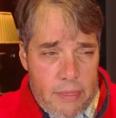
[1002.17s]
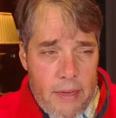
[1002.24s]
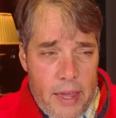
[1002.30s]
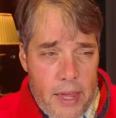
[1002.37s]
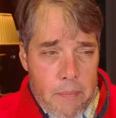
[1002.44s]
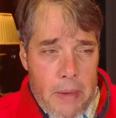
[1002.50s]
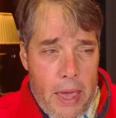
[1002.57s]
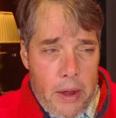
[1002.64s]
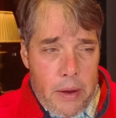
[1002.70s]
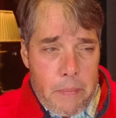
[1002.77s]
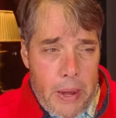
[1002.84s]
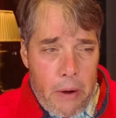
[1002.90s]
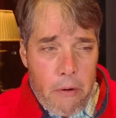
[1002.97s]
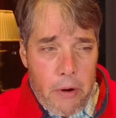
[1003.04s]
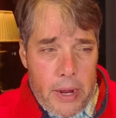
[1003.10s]
thing about
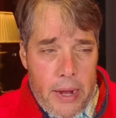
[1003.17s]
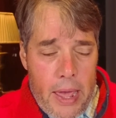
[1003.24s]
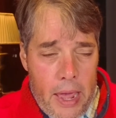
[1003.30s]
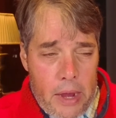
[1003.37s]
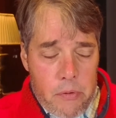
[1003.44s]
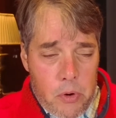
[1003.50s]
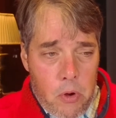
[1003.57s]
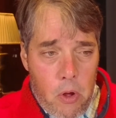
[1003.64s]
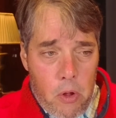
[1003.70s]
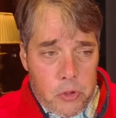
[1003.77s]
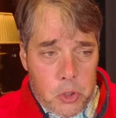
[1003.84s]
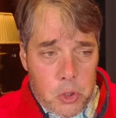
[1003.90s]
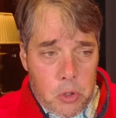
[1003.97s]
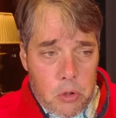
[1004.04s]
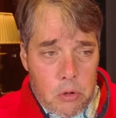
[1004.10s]
American
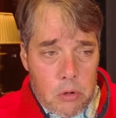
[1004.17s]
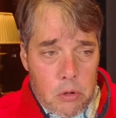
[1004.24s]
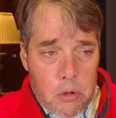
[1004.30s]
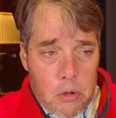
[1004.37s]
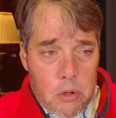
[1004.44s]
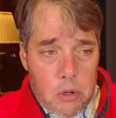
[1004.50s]
agriculture